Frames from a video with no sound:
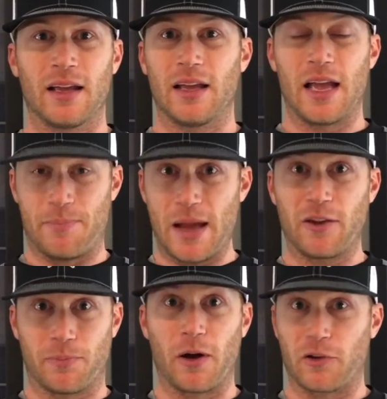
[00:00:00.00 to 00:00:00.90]
in
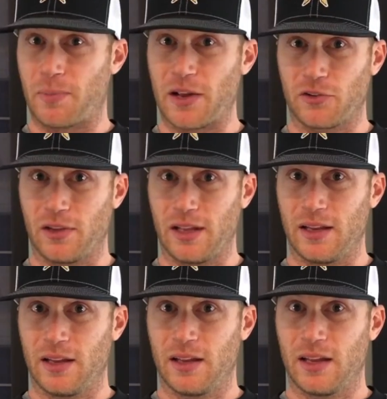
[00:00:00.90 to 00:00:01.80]
baseball especially.
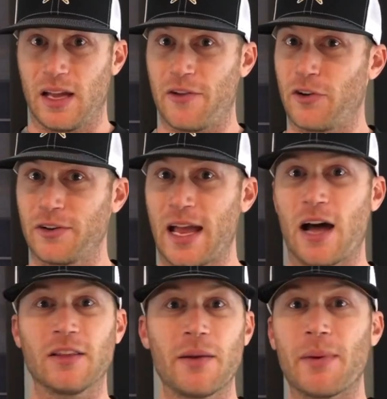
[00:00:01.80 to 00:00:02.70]
If you're
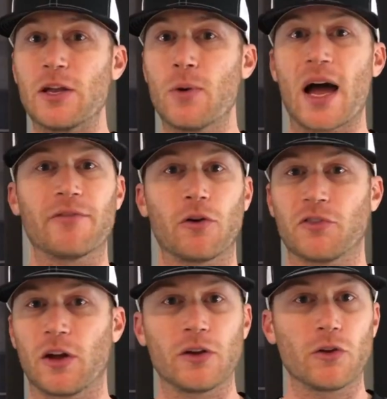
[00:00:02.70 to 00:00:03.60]
talented but you have no
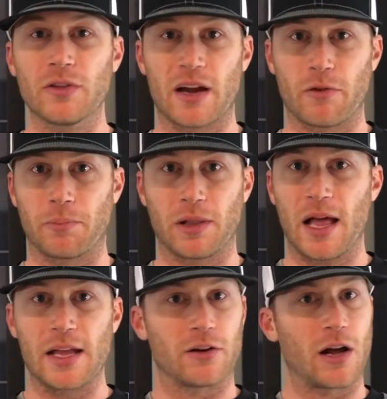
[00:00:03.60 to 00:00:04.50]
skill, you'll never
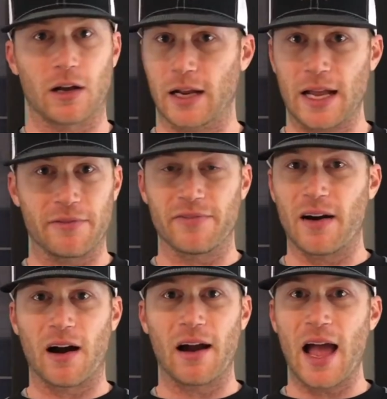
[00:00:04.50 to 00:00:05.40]
play. You're not going to get
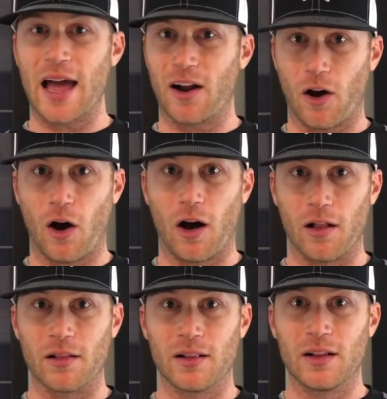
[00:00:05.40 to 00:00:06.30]
far at
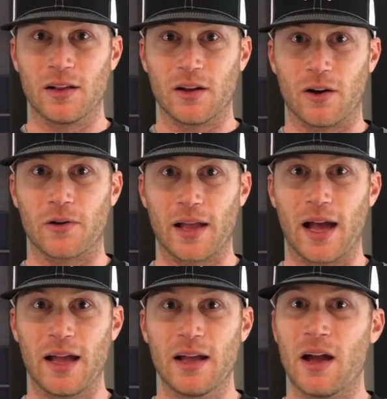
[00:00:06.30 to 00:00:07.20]
all,
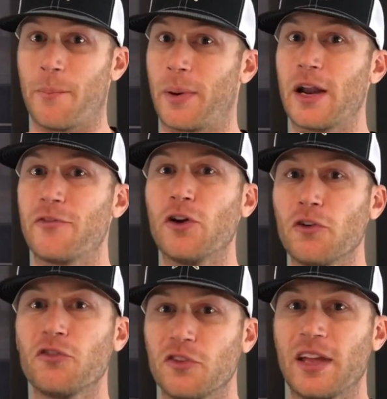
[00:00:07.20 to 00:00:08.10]
okay? But if you're
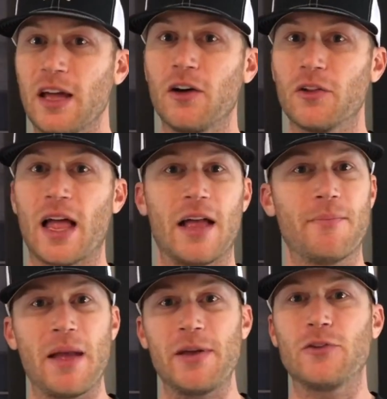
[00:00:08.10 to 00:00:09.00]
skilled and
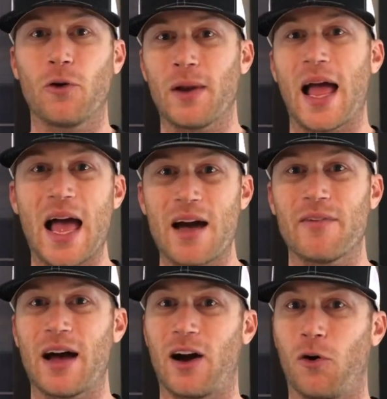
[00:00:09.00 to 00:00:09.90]
maybe you don't
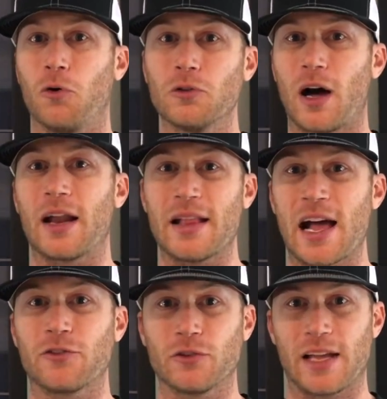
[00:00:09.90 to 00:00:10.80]
have a whole lot of
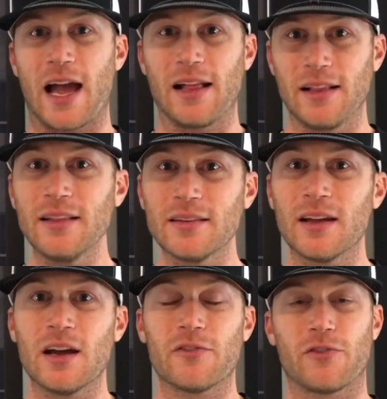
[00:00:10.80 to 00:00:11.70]
natural talent,
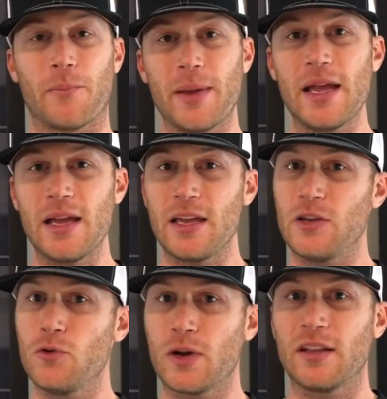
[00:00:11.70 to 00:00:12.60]
for me,
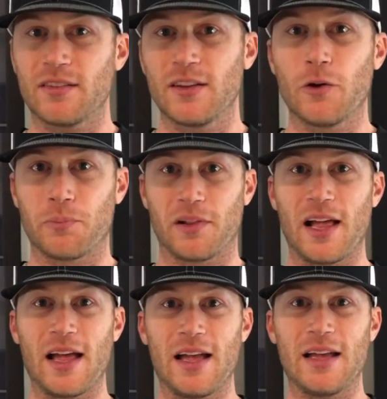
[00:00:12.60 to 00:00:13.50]
you can still
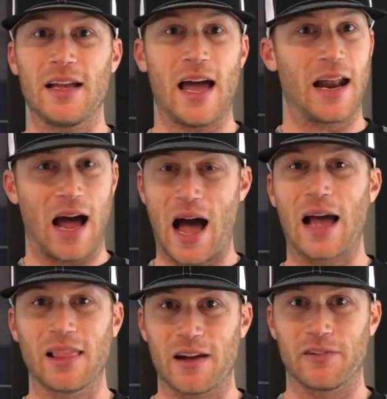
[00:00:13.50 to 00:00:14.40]
play at a
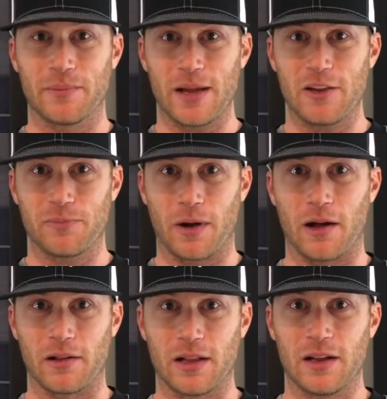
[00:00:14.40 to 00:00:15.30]
high level in
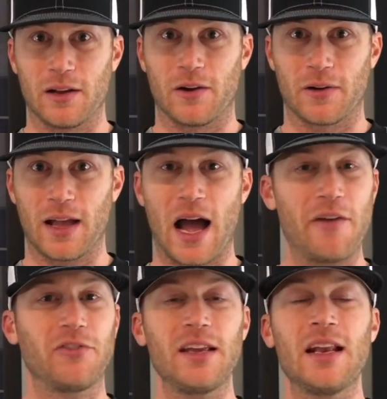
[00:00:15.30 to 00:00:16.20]
baseball, okay?
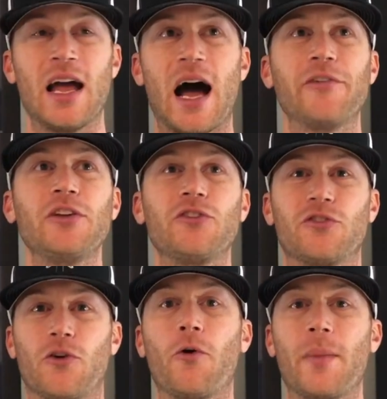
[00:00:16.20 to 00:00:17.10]
I've seen
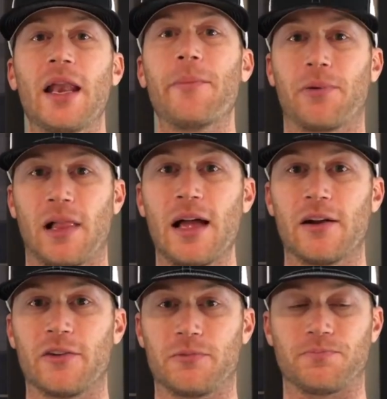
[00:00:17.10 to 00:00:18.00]
so many
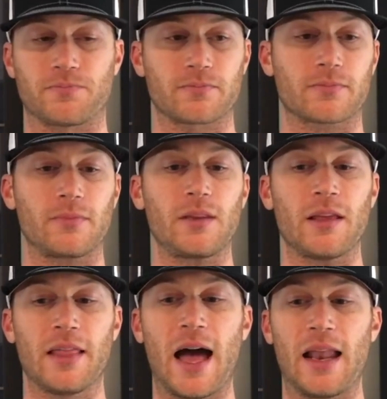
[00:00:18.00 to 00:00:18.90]
players
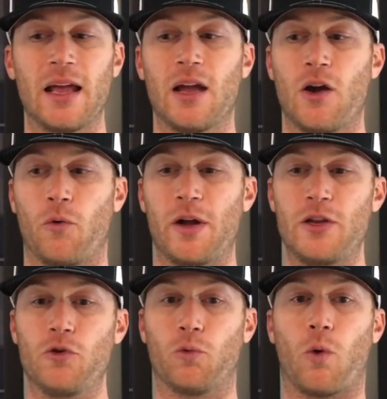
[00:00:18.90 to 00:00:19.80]
that when
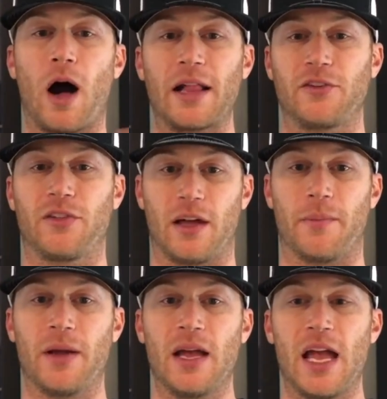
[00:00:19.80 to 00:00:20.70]
you watch
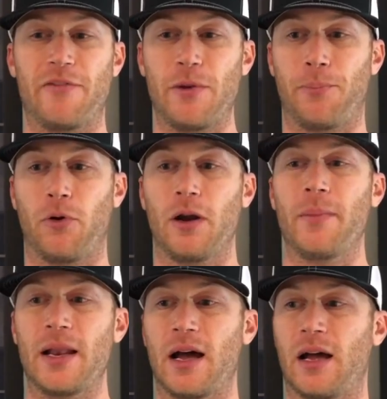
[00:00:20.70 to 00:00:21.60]
them, if you put them
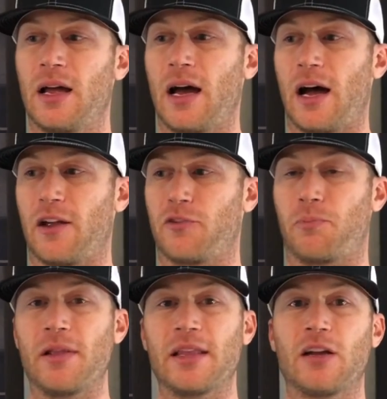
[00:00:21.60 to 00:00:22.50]
in a
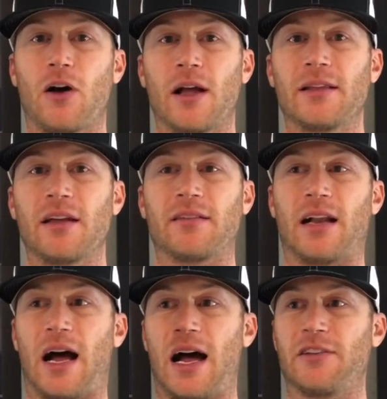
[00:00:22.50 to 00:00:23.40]
sprinting contest and
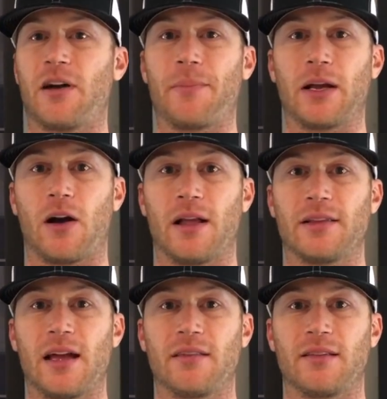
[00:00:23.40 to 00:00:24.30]
a high jumping
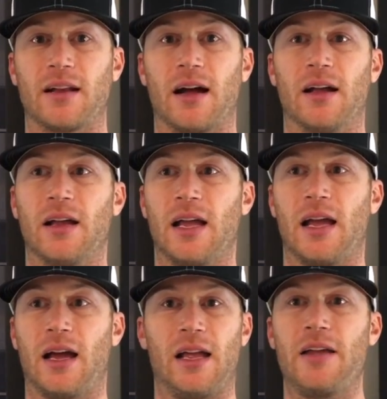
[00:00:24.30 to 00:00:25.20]
contest and
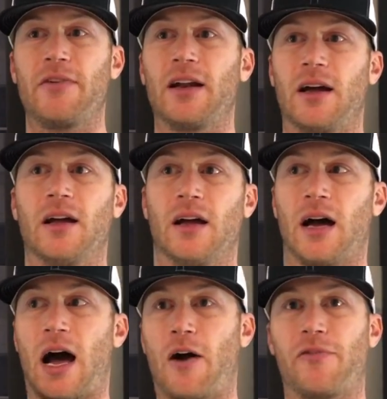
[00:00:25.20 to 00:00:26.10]
even
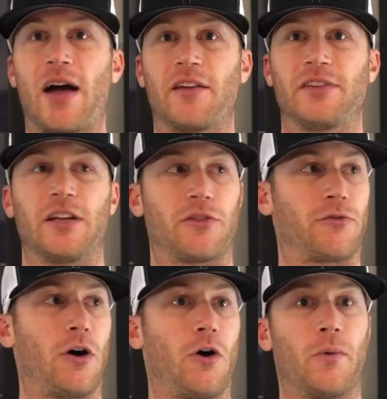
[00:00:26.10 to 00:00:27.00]
how fast do you
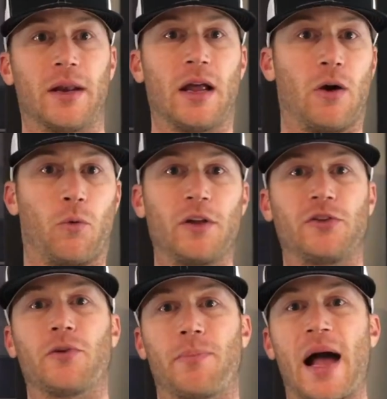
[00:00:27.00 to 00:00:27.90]
throw and
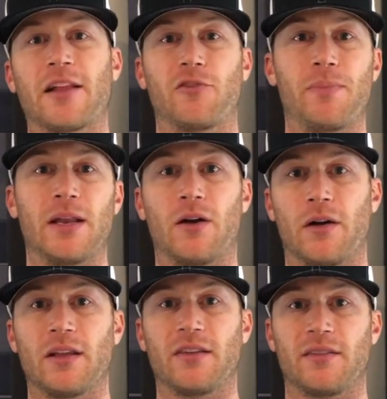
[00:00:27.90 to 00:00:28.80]
what's your bat speed and
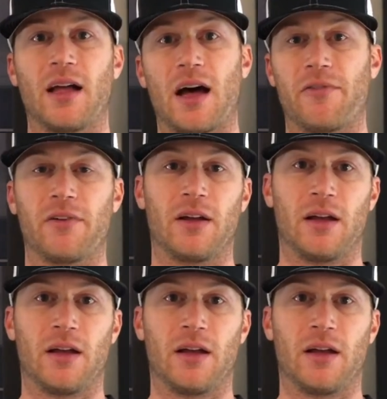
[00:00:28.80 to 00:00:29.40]
all this stuff,